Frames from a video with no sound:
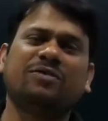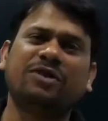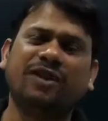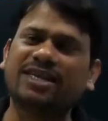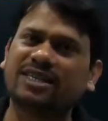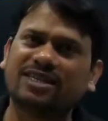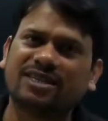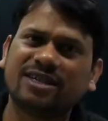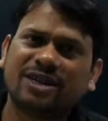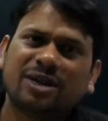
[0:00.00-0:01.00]
devices?
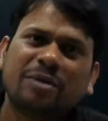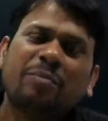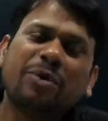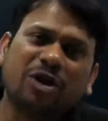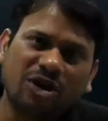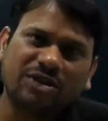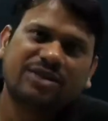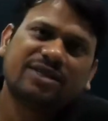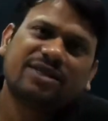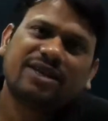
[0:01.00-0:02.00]
Because
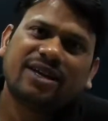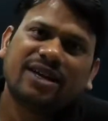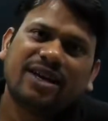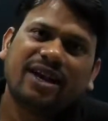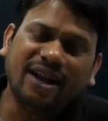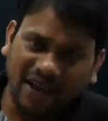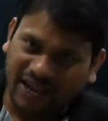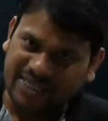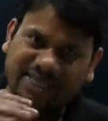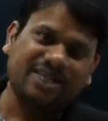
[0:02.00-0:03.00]

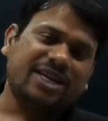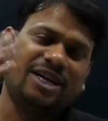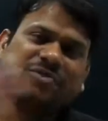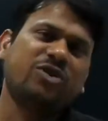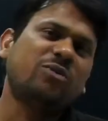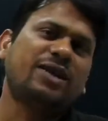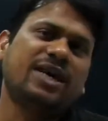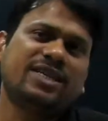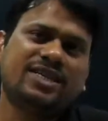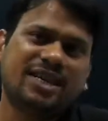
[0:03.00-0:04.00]
latching current phenomena
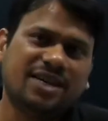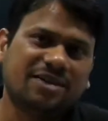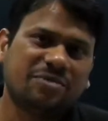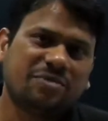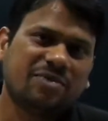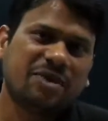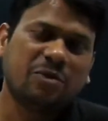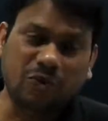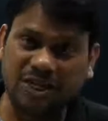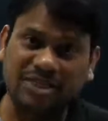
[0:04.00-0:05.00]
is there.
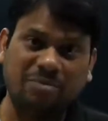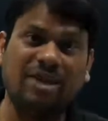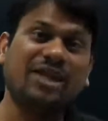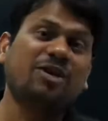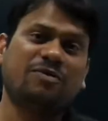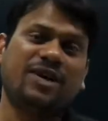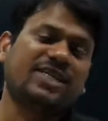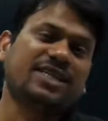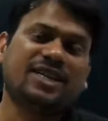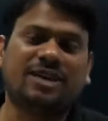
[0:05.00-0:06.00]
What is the meaning of
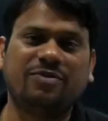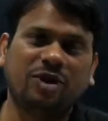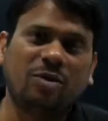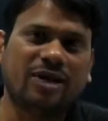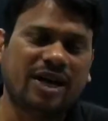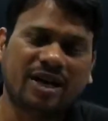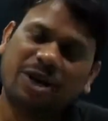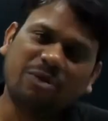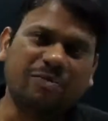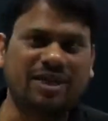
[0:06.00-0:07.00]
latching current phenomena?
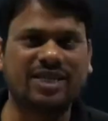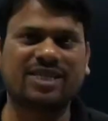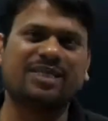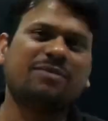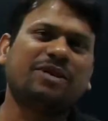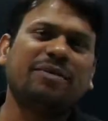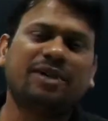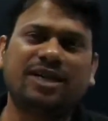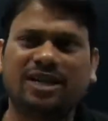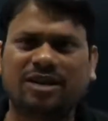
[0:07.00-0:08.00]
We will discuss sometime
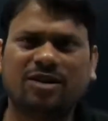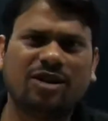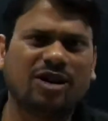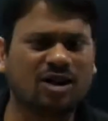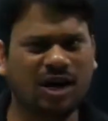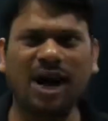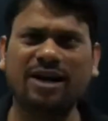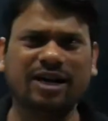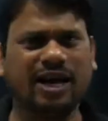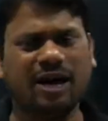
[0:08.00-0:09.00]
later,
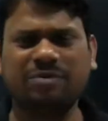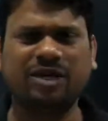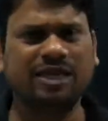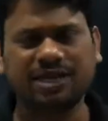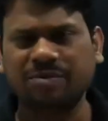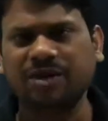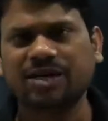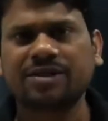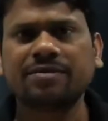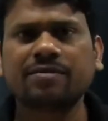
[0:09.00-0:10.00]
hardly after 30
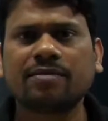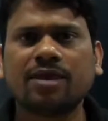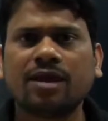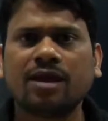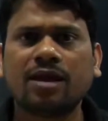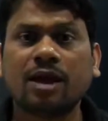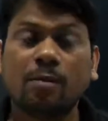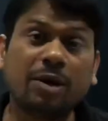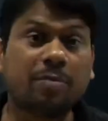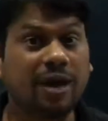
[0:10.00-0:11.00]
minutes.
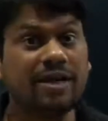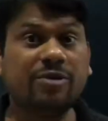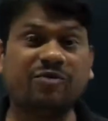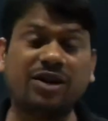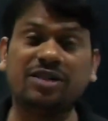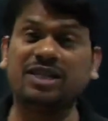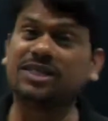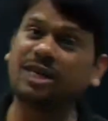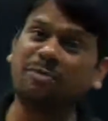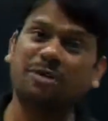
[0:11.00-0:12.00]
But my dear friend, just
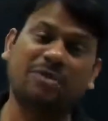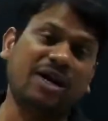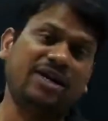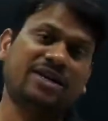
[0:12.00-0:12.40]
keep in mind,